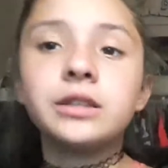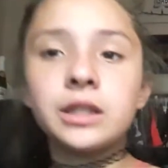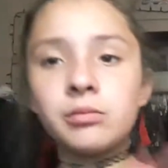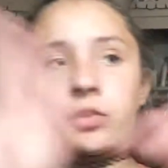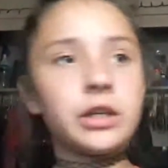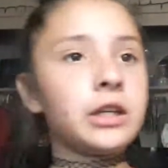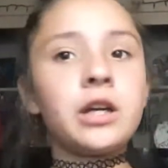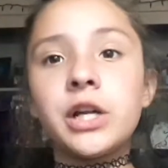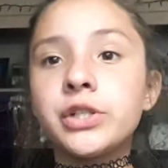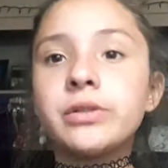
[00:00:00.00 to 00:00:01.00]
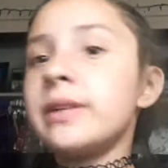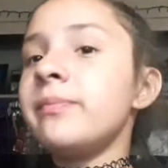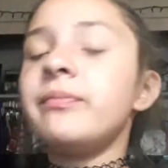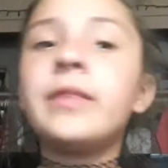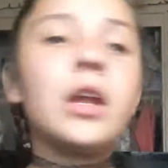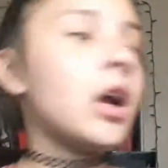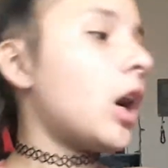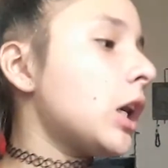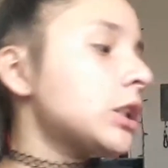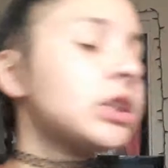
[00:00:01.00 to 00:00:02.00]
Good morning, country.
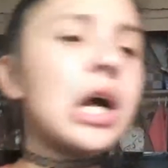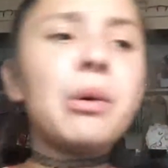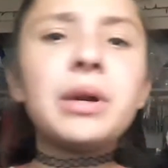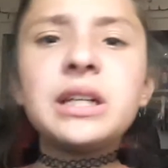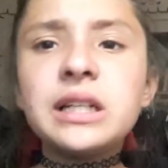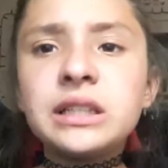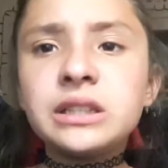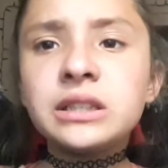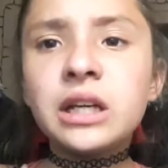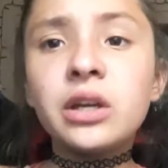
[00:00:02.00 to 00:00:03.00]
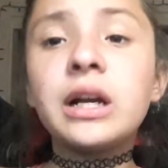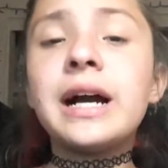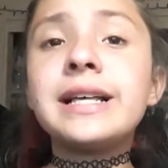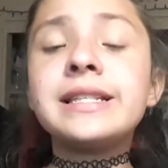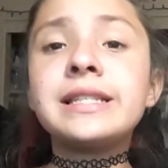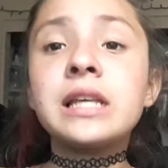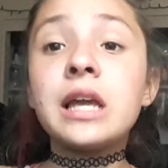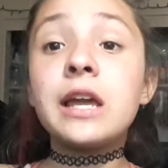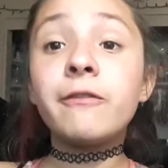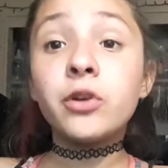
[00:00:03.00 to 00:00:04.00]
Also, I wanted to tell you guys,
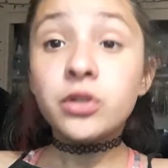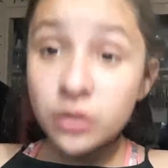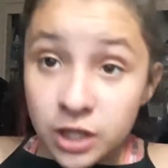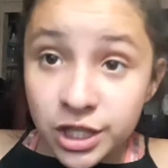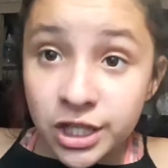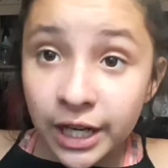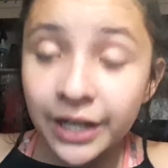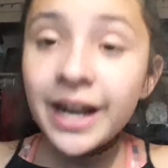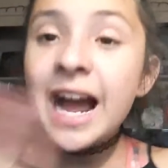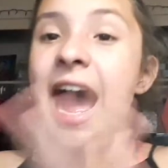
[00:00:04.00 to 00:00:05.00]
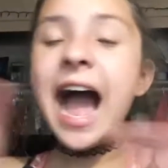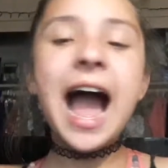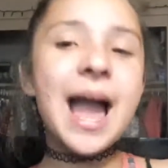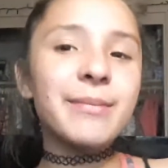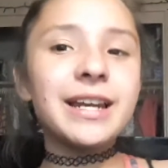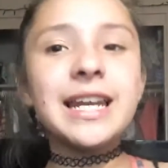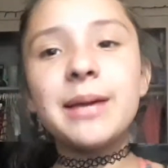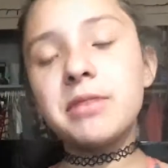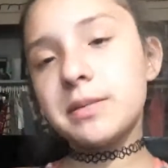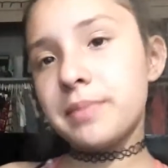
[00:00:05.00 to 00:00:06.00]
if you're new to this channel, hi, my
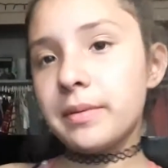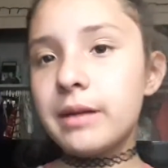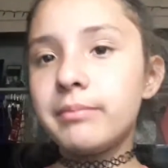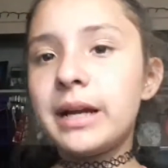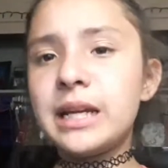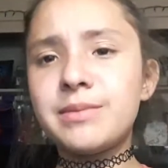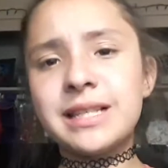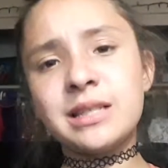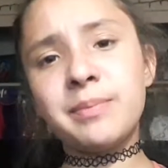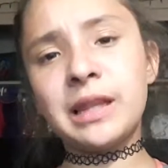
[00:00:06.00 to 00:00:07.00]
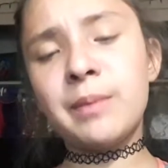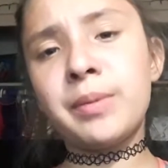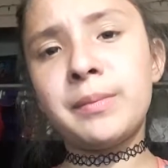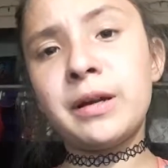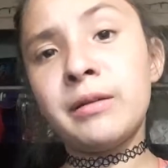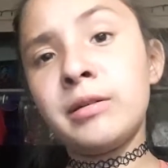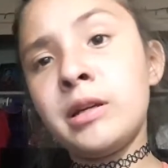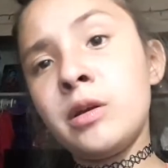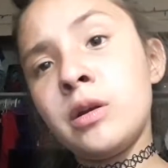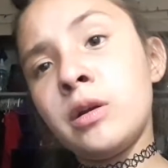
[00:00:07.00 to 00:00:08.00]
name is my name is Isabella, but my
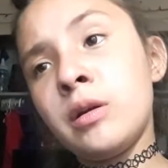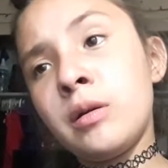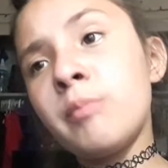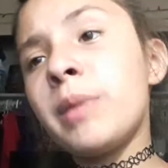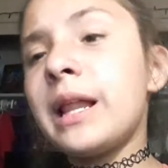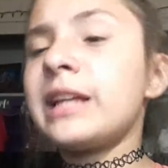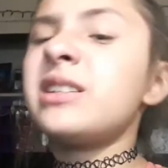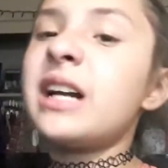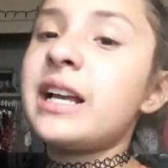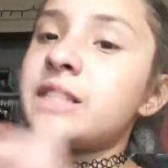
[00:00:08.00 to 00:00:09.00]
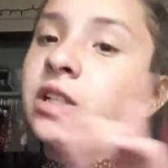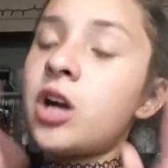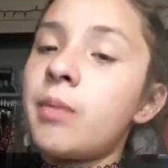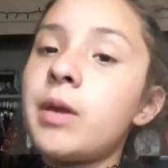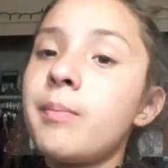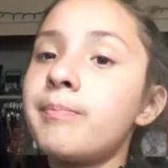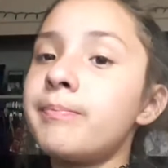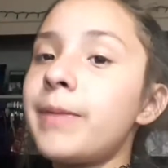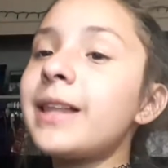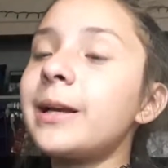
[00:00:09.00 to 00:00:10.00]
but I like you guys to call me
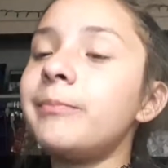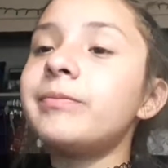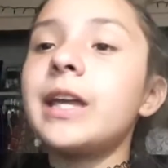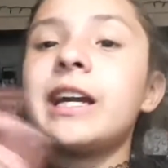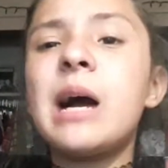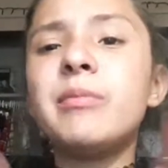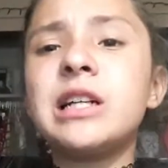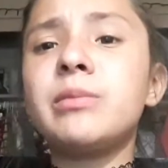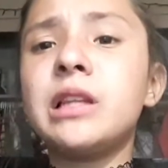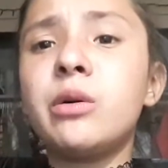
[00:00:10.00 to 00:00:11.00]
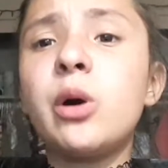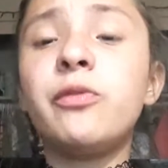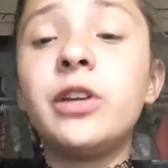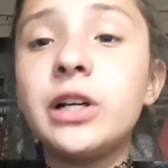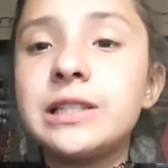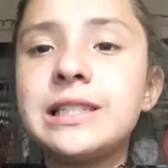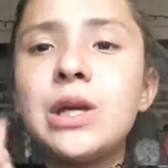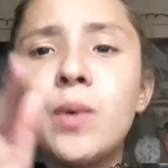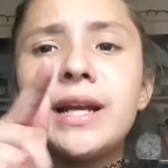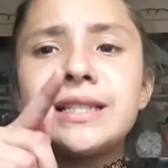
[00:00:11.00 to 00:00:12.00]
Bella. And comment down below what videos
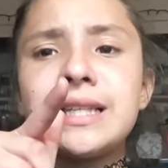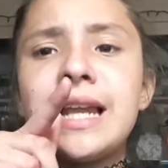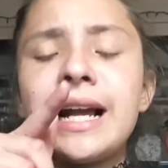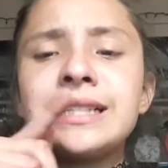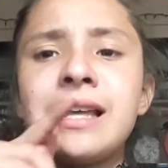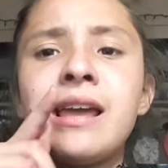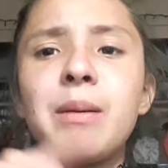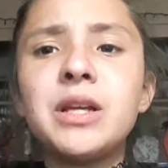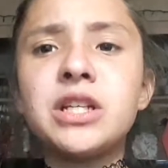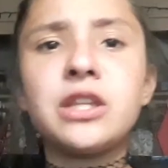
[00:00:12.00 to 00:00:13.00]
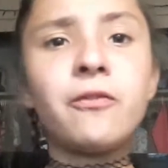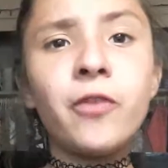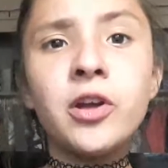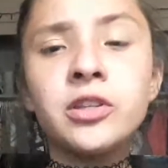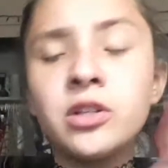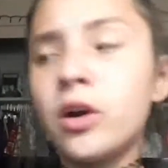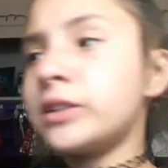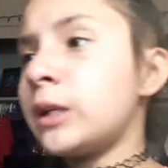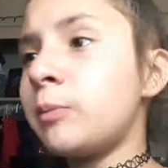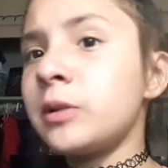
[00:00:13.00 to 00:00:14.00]
you want to see next, and make sure you're the first
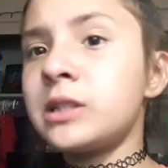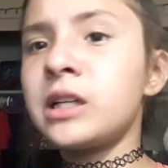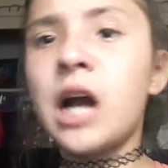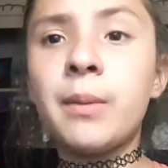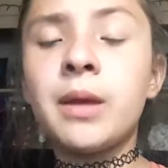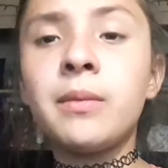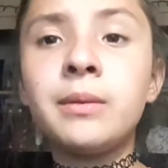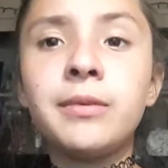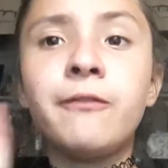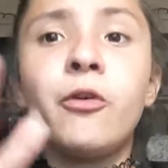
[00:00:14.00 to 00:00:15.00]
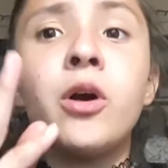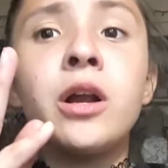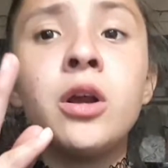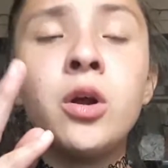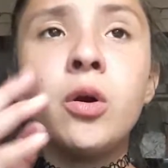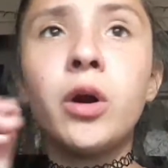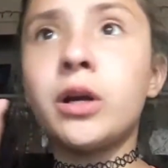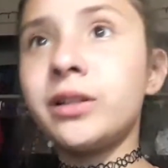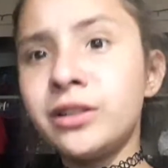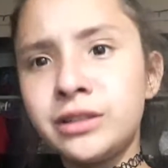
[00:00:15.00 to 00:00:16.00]
or tenth person to comment before or
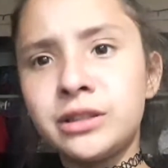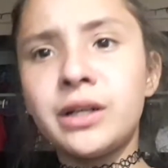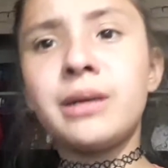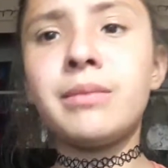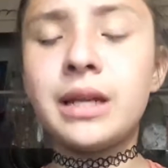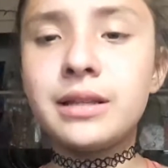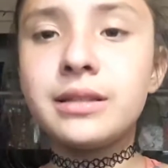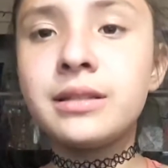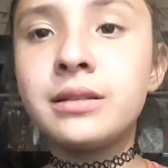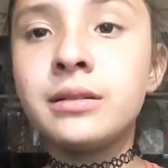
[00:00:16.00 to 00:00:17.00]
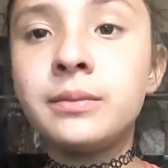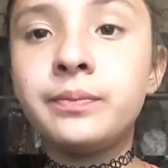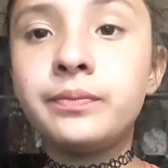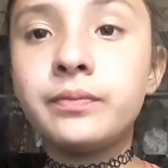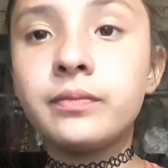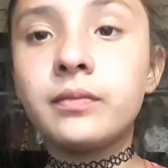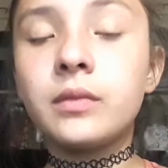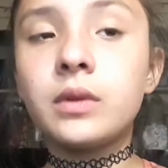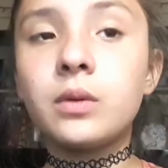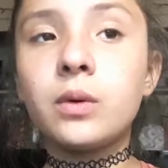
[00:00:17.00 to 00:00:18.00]
close to 30 minutes,
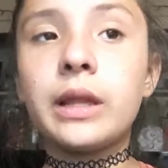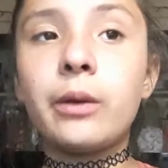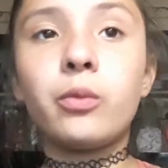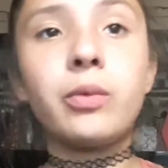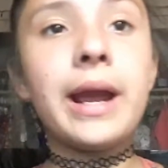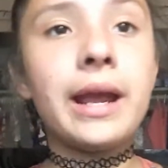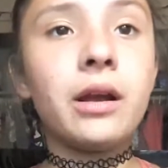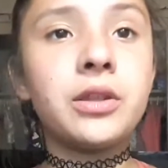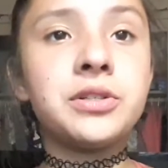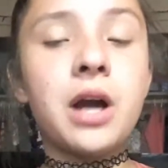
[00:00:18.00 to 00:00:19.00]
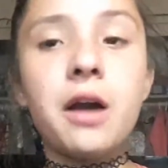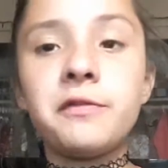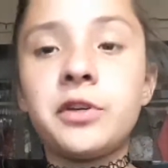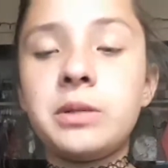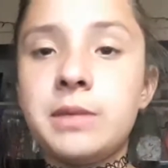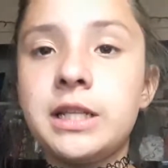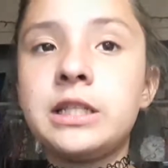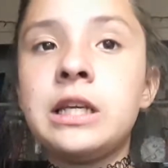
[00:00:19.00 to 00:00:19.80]
or like right on the dot of 30 minutes.